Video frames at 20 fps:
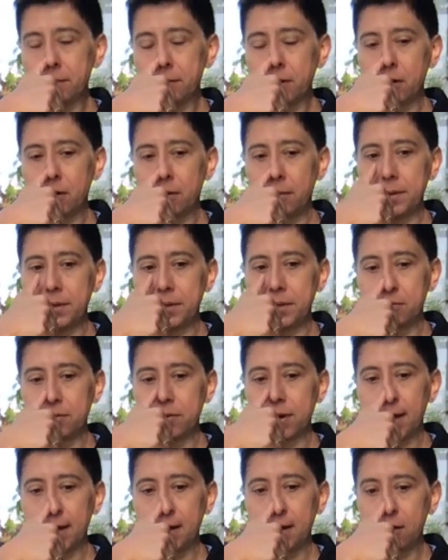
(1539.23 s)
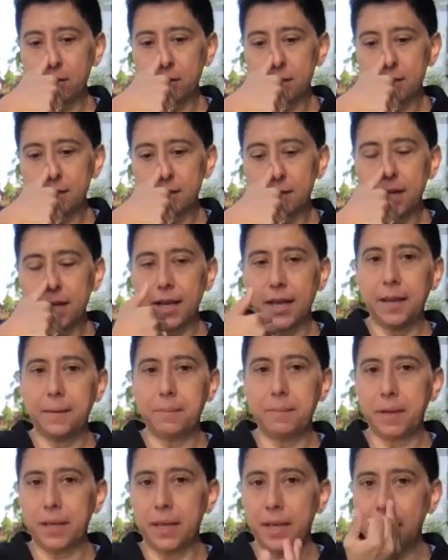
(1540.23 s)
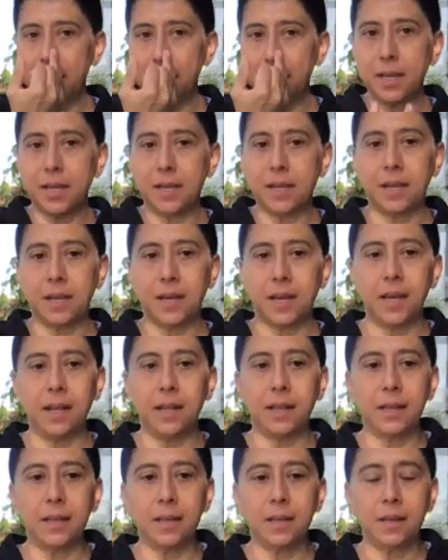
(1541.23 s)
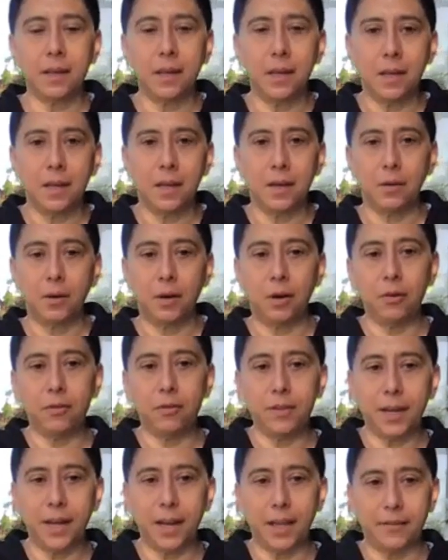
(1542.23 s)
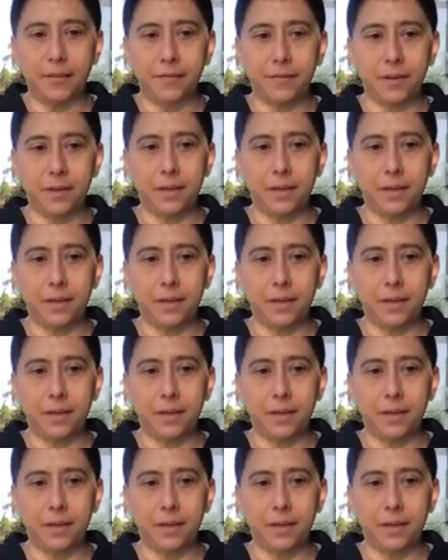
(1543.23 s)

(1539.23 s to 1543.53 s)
cover your right nostril, and begin inhaling on the left.